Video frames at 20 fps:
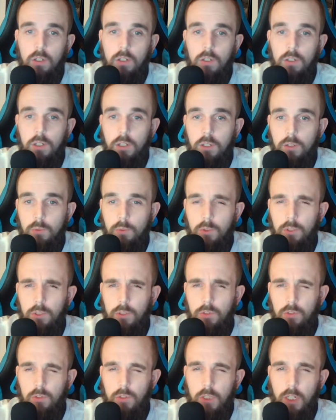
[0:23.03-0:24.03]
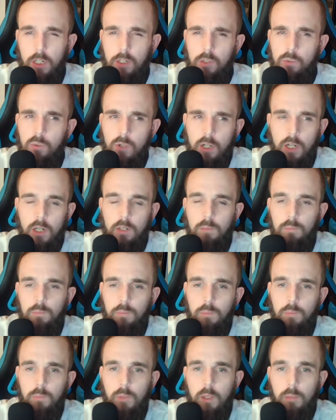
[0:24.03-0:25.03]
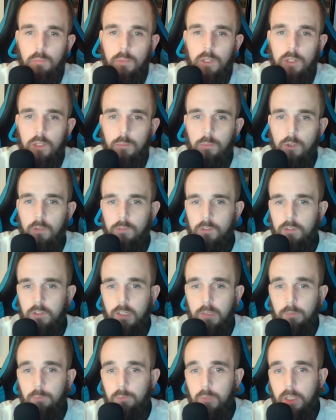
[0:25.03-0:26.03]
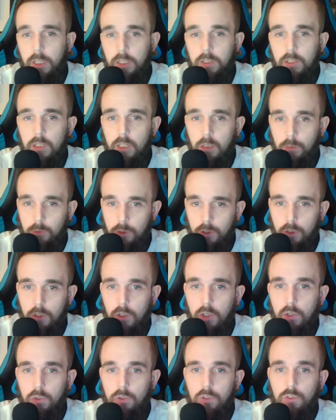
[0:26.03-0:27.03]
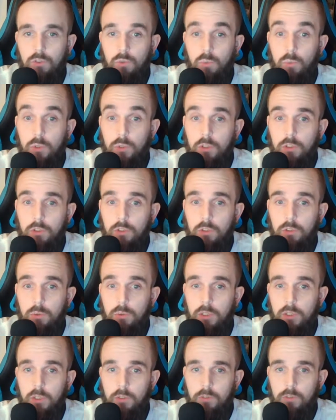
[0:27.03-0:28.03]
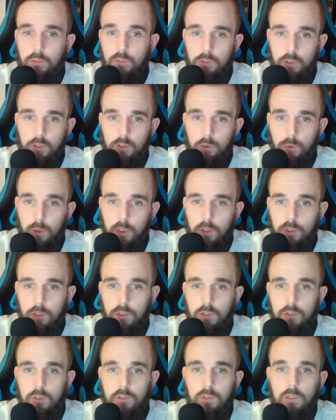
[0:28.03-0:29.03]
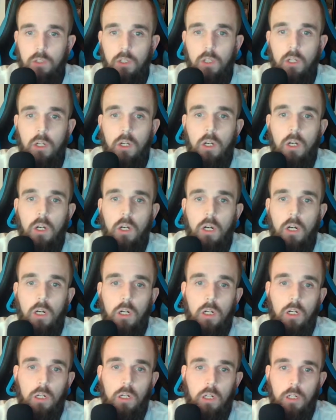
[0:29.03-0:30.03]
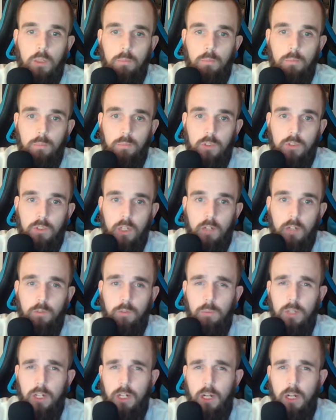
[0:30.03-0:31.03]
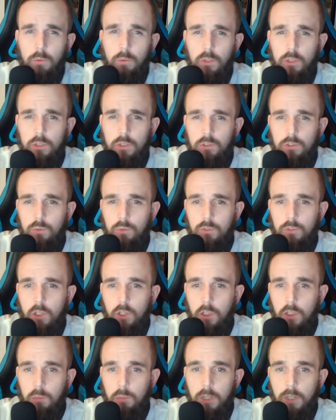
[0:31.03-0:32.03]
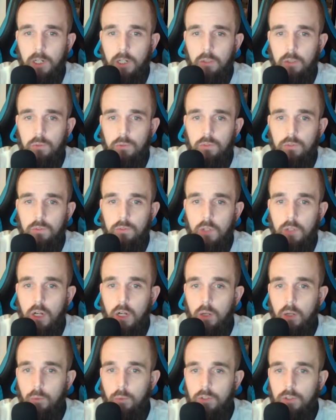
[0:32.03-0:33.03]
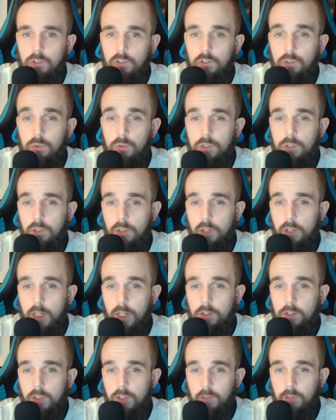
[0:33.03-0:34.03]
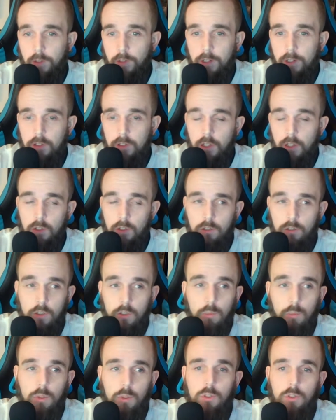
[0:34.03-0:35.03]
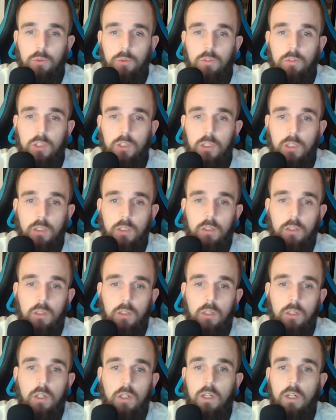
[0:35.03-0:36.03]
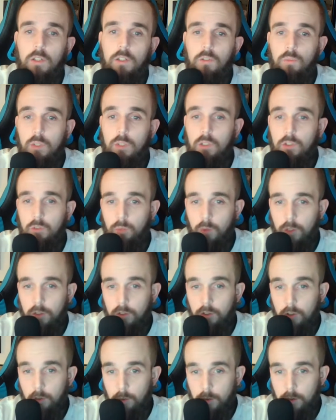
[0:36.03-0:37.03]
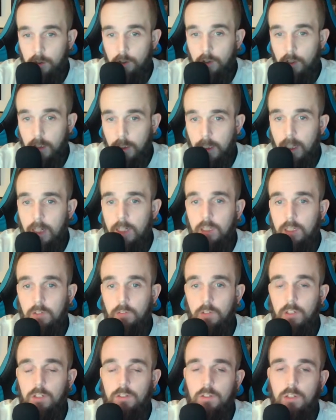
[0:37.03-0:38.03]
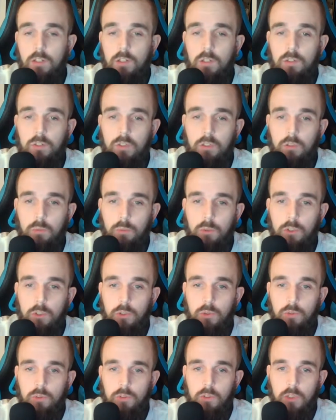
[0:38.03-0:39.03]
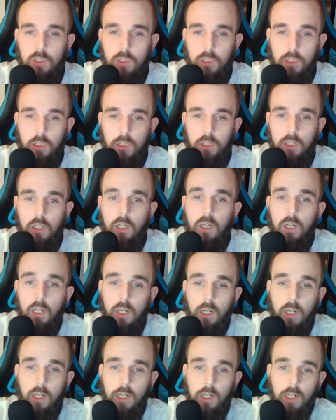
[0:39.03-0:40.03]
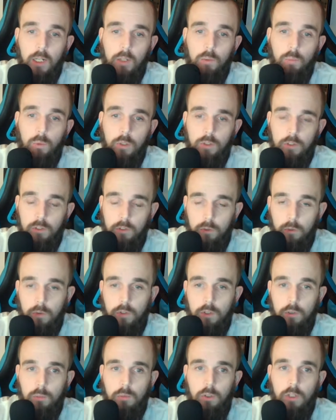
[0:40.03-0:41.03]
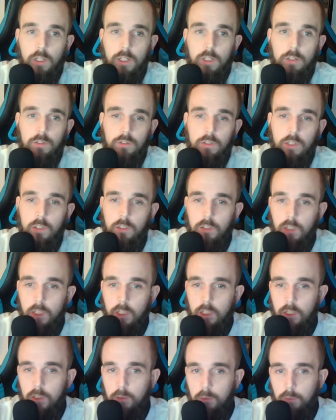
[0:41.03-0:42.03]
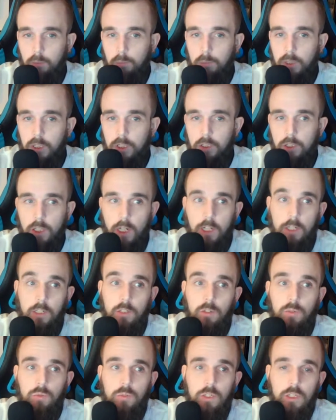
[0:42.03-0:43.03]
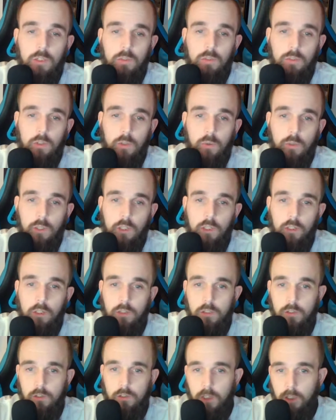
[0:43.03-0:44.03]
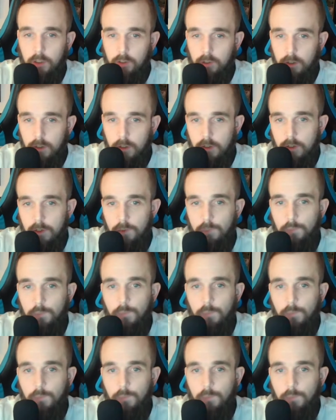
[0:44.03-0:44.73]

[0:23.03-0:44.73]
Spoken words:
The other one is kind of one I made up off the top of my head that I'm sure owners would do in different situations. Aside from that, I want to talk about what to do with your aging vets that are still producing, as well as what to do with your declining vets that are still producing, and what to do with your players that are getting big, shiny new deals going into this next season.